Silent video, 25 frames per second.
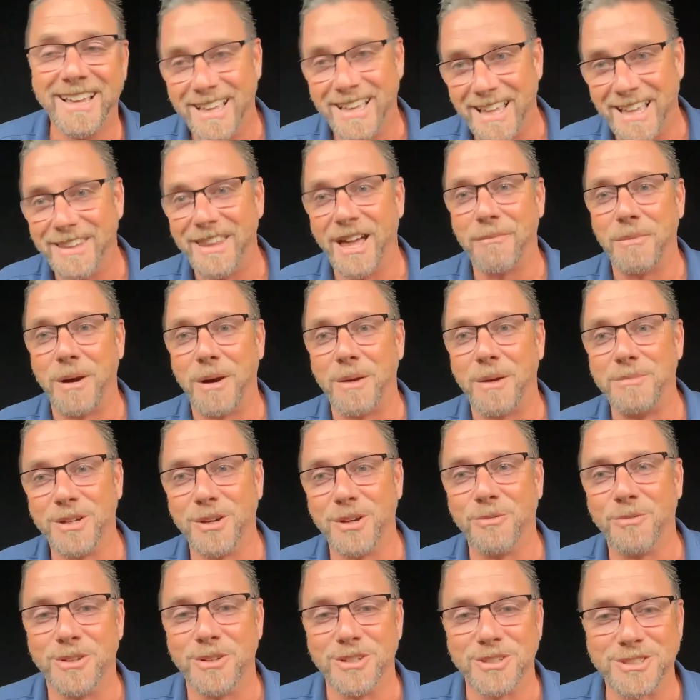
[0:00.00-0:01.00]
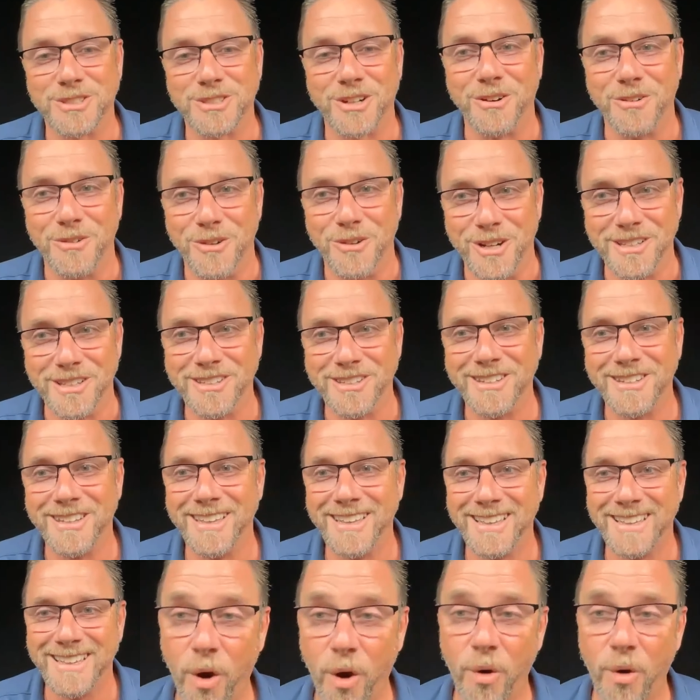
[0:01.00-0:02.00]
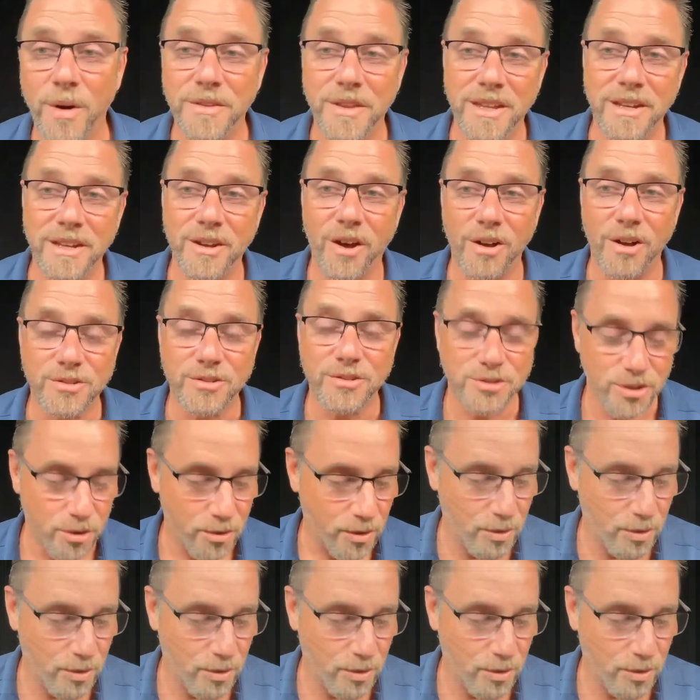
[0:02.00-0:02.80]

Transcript: and that might be a good one to start with. Oh, and then also